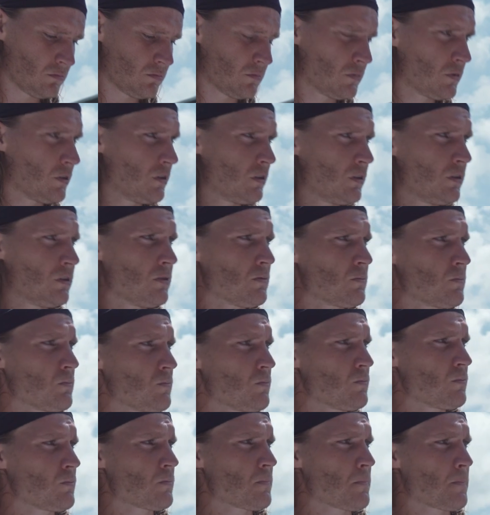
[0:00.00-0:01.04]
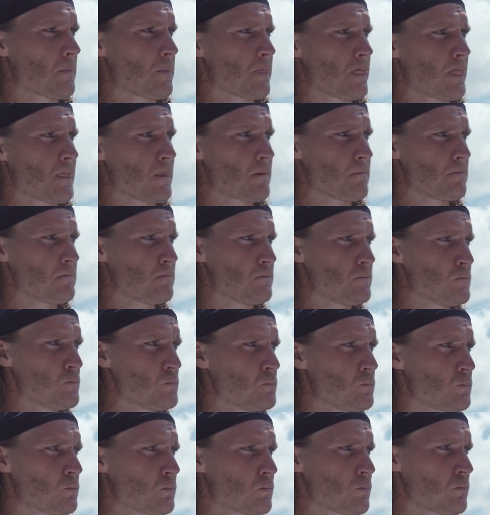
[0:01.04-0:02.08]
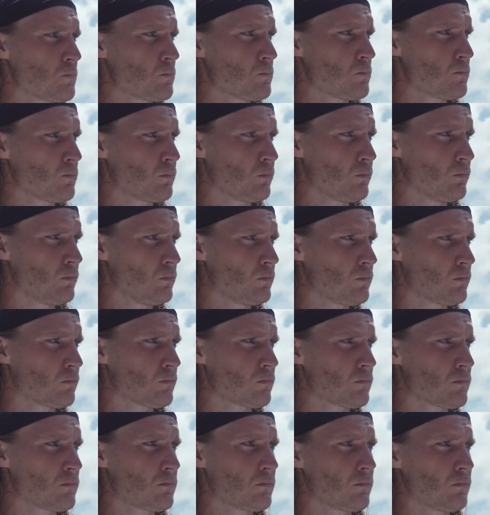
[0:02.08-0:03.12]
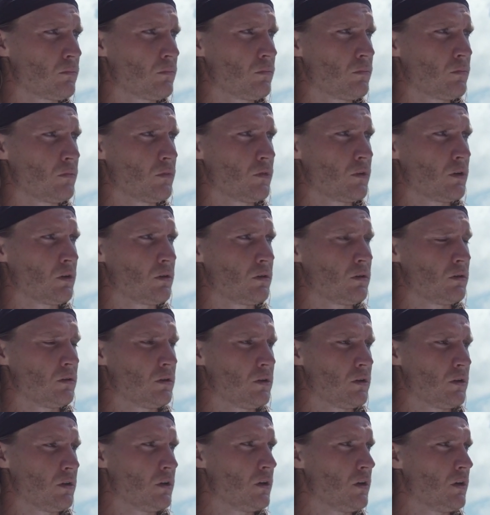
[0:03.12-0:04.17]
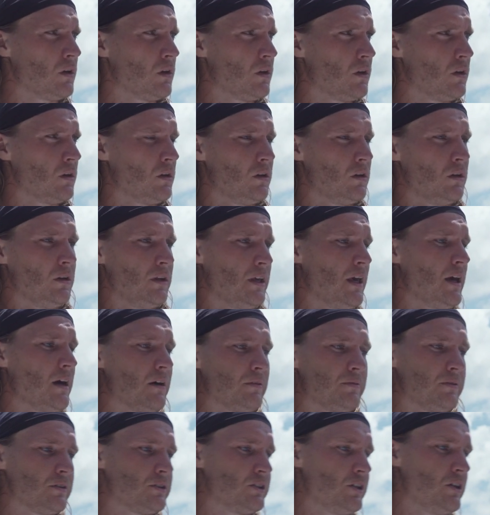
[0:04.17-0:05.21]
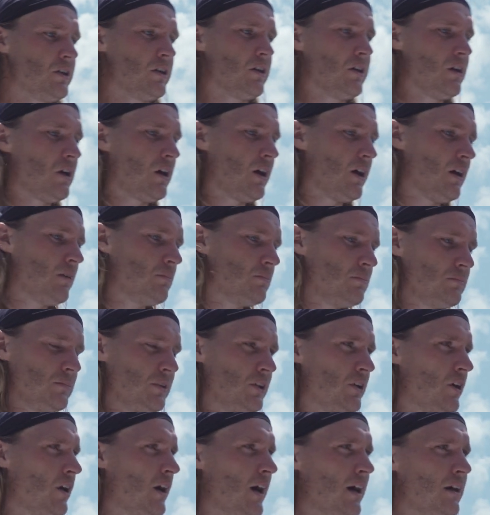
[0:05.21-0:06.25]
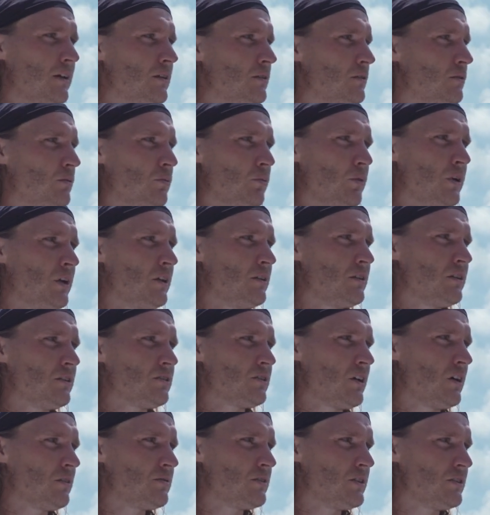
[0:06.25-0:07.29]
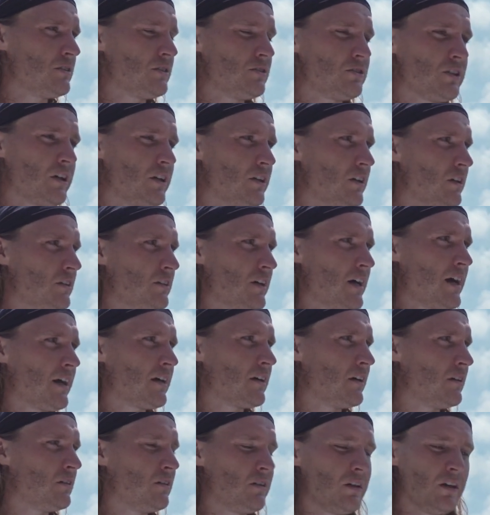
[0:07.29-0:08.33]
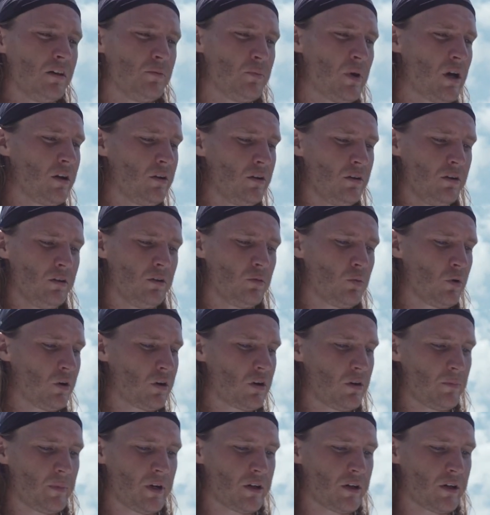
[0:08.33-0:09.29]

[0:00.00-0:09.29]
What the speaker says: getting speedier, getting quicker around the edge, was that part of your offseason focus? Yeah, for sure. You know, I went into this offseason trying to attack it, to get better, work on